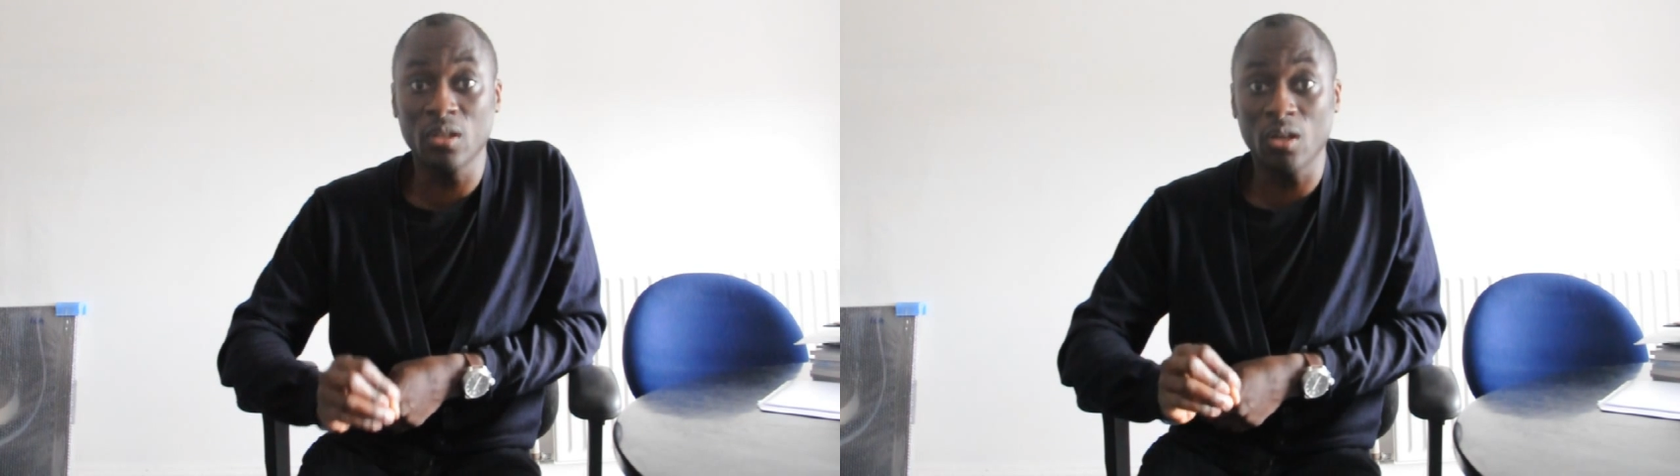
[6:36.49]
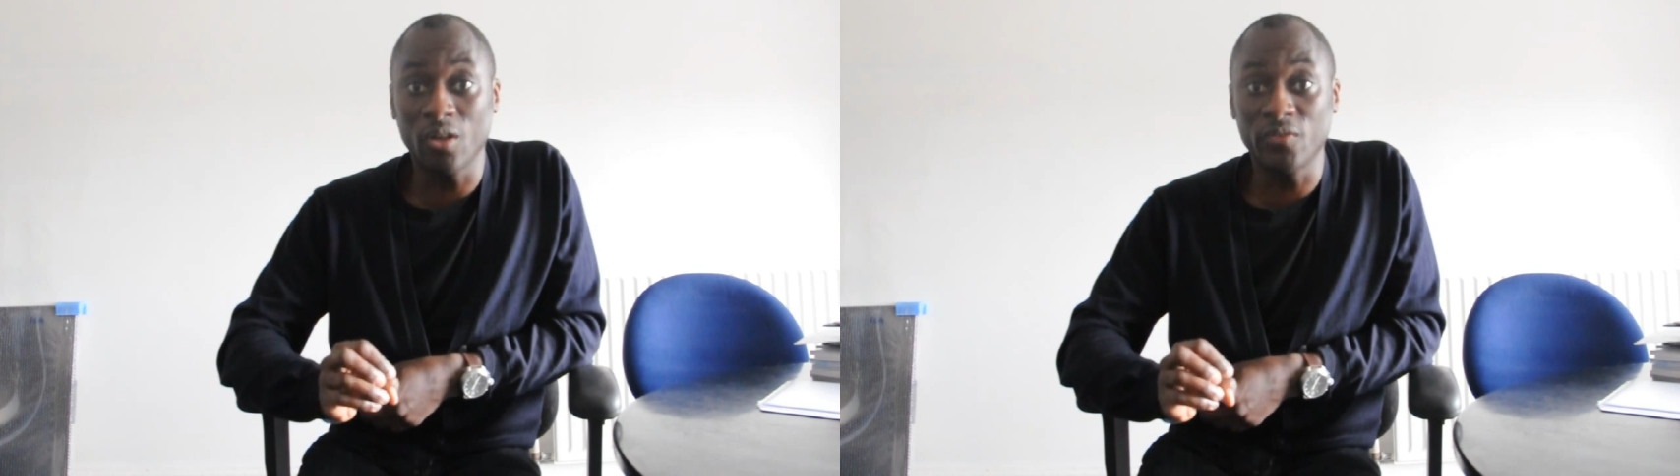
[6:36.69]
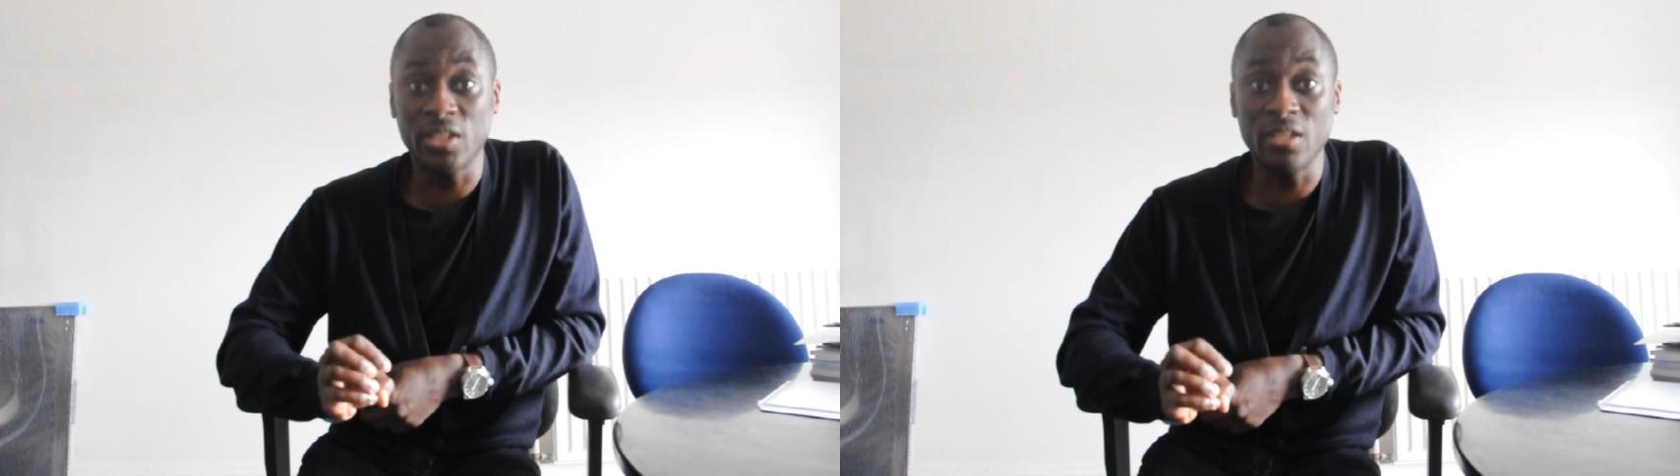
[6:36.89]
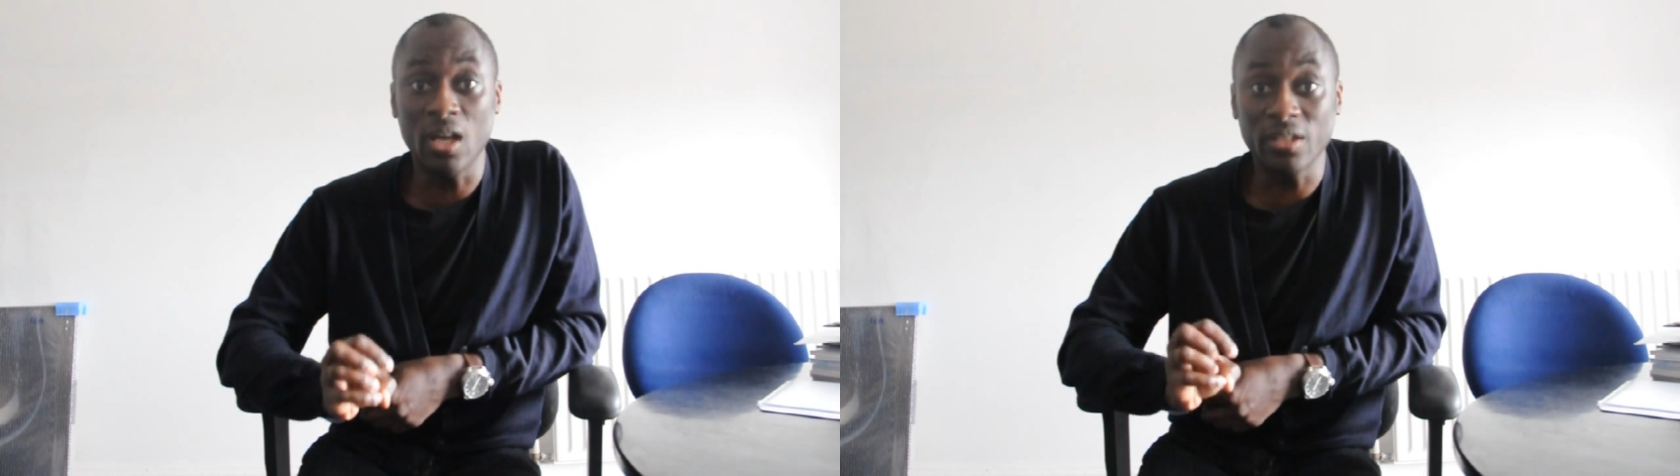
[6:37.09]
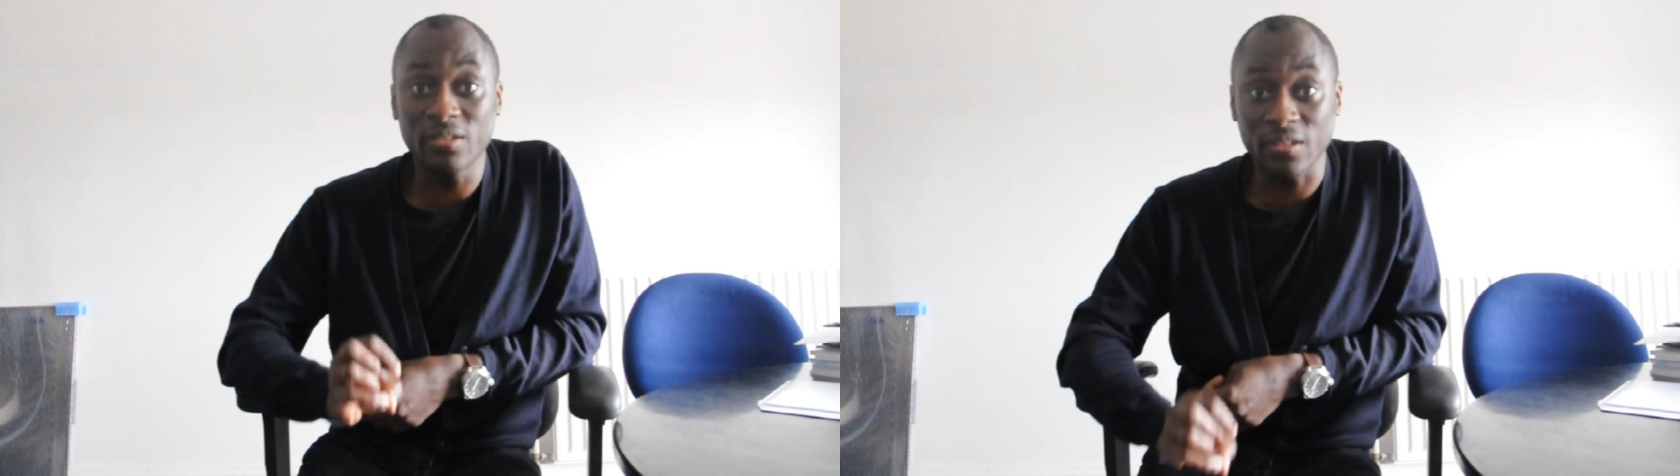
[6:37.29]
of the
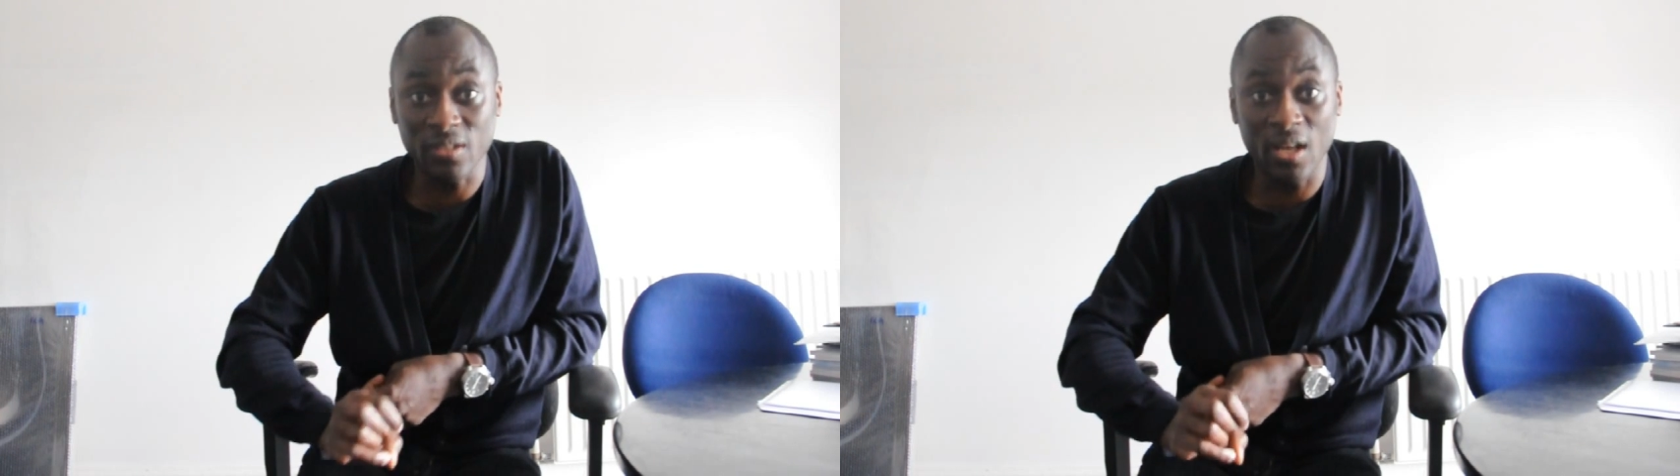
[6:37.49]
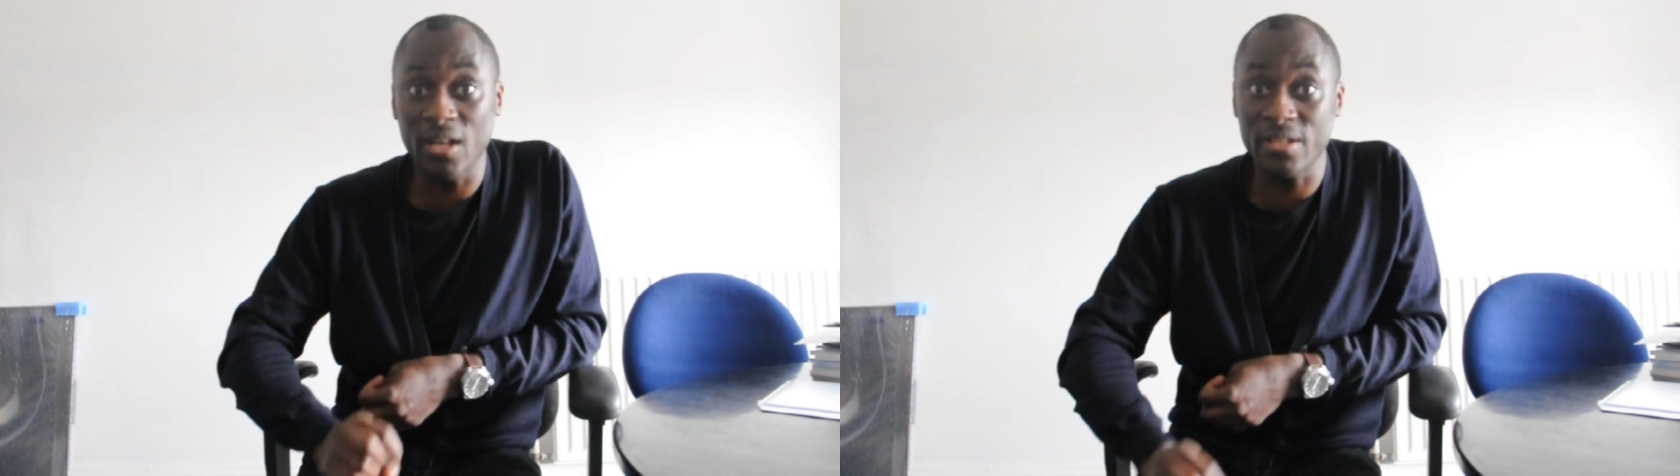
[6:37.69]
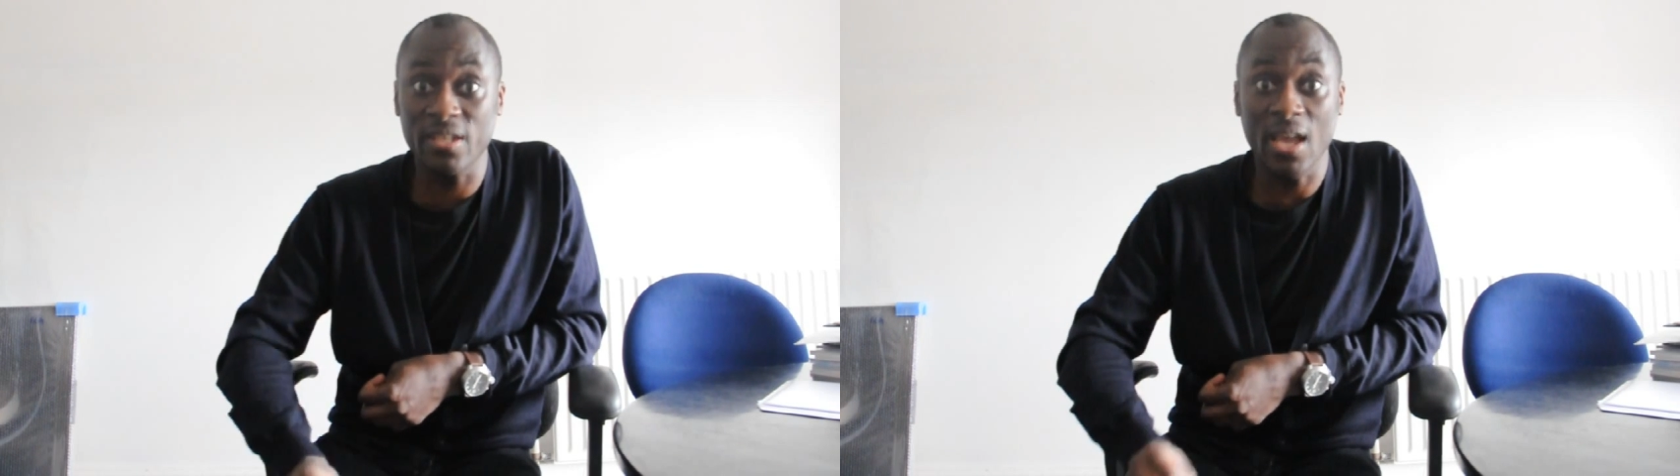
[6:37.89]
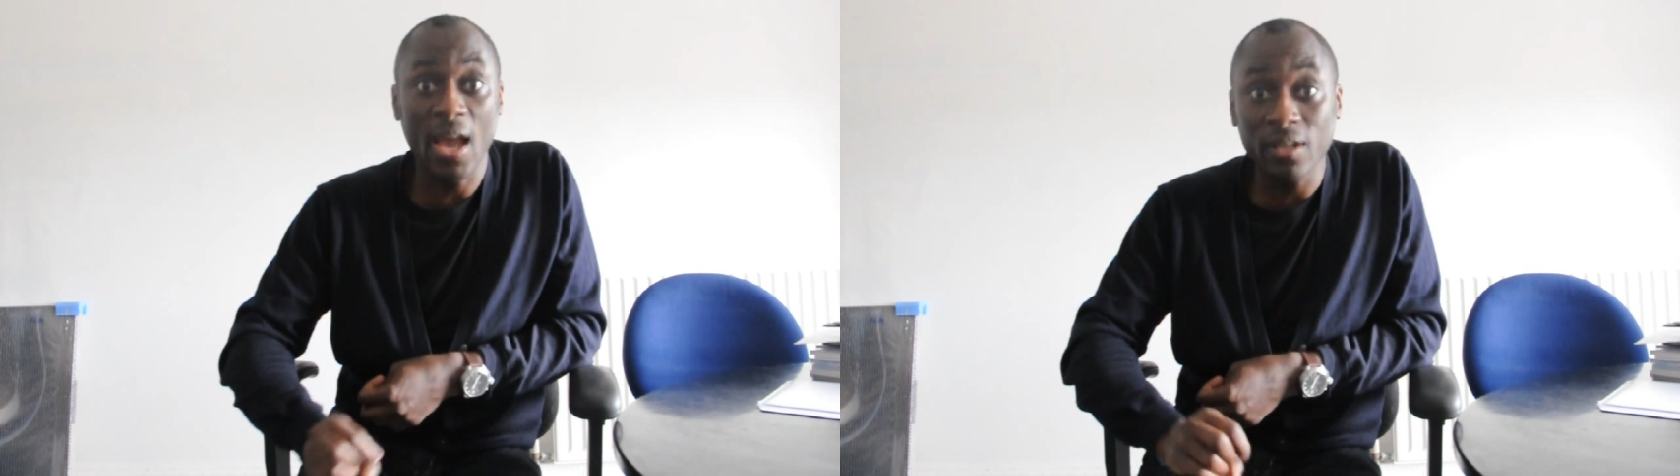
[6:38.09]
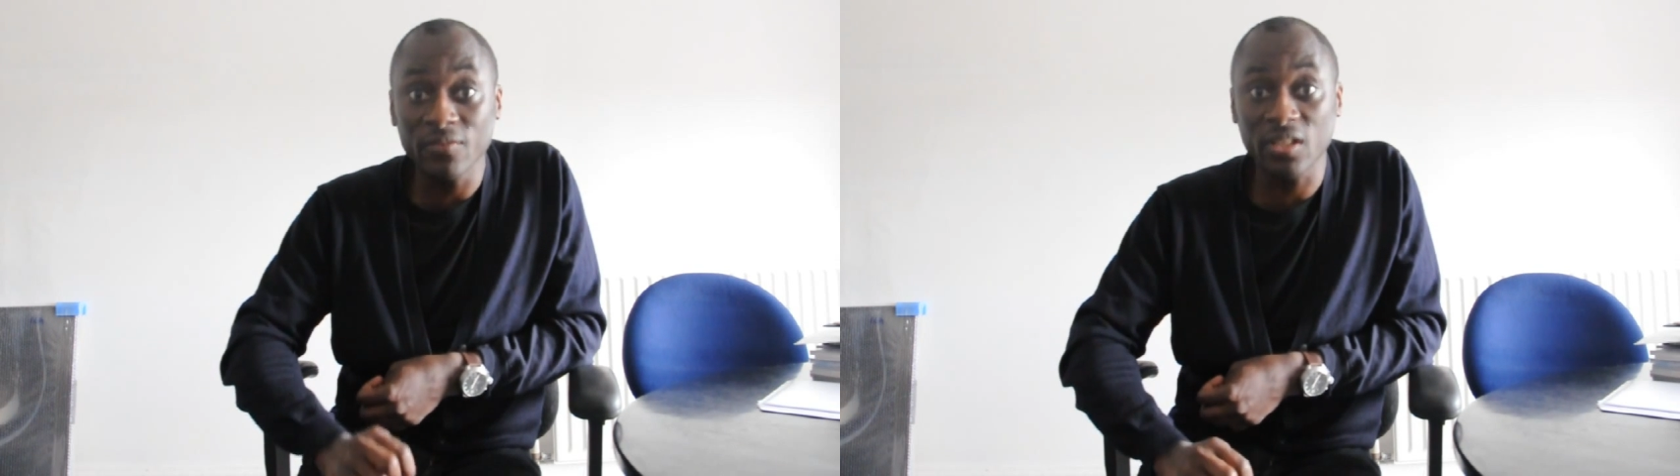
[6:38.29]
society
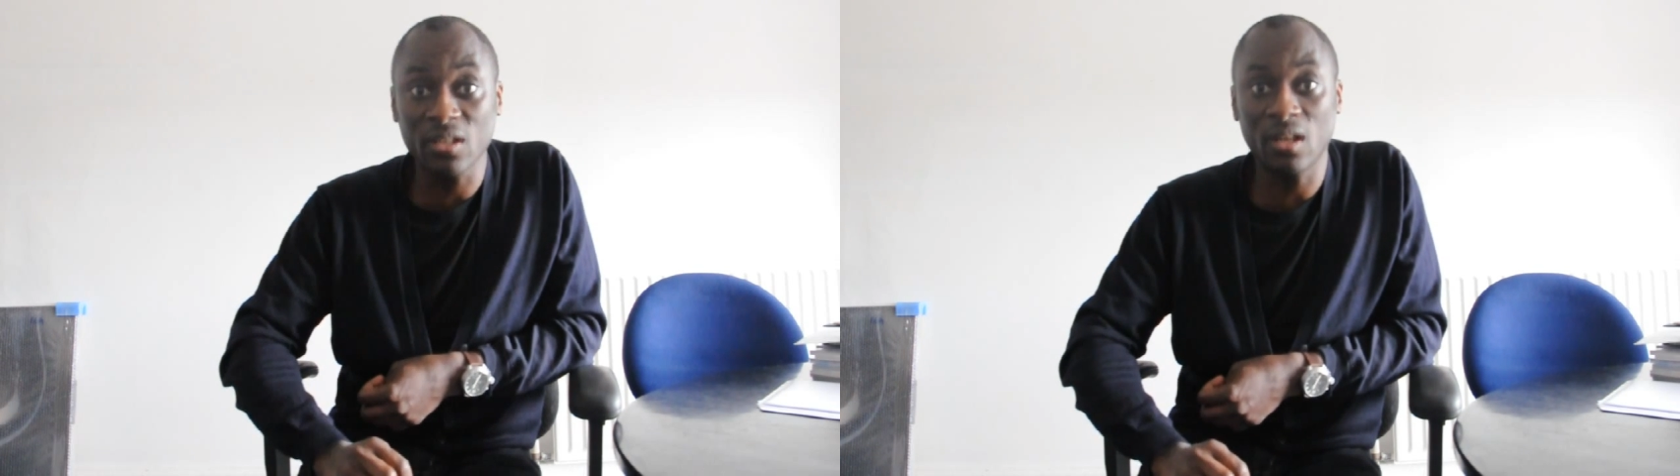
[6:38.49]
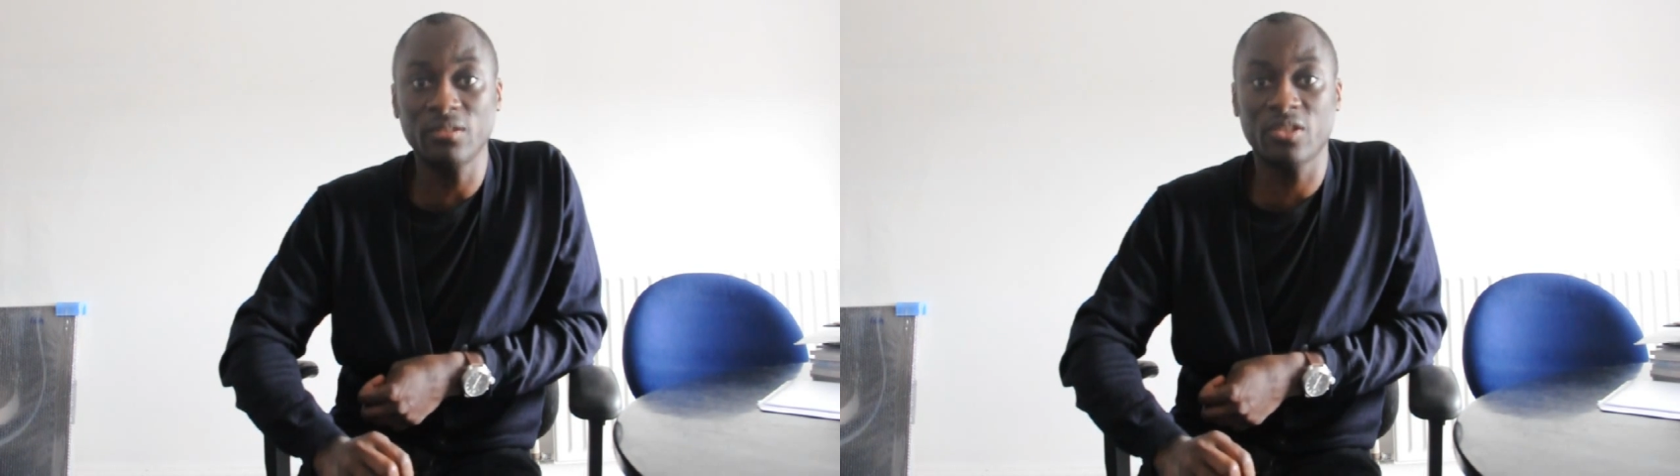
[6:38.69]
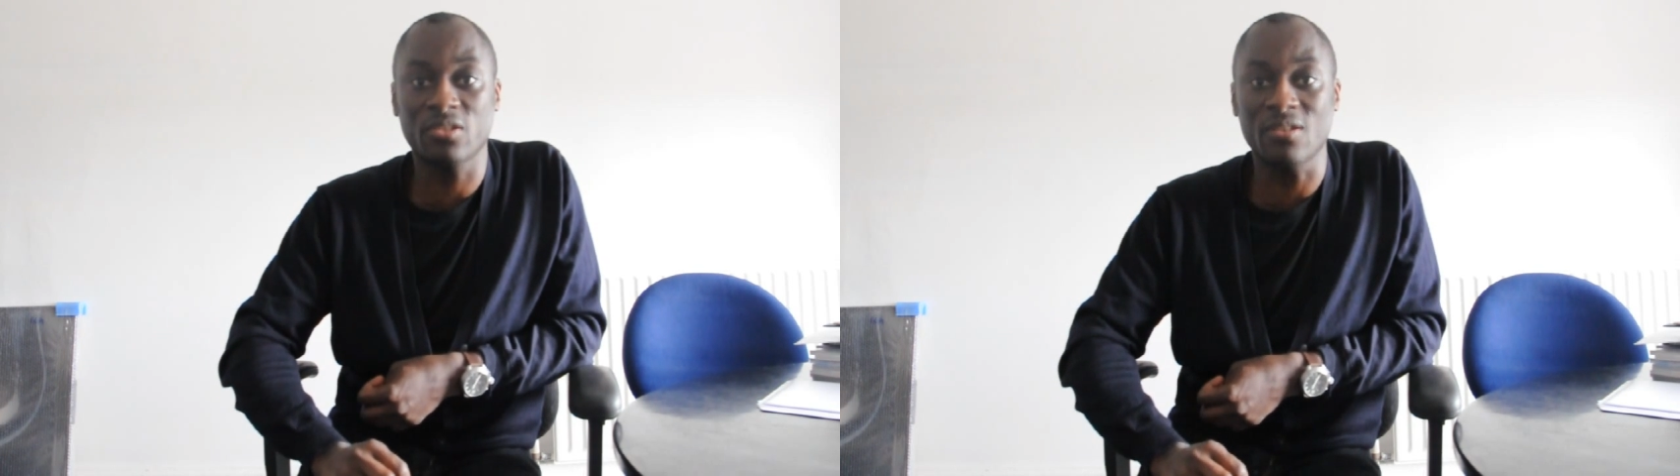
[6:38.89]
and the culture,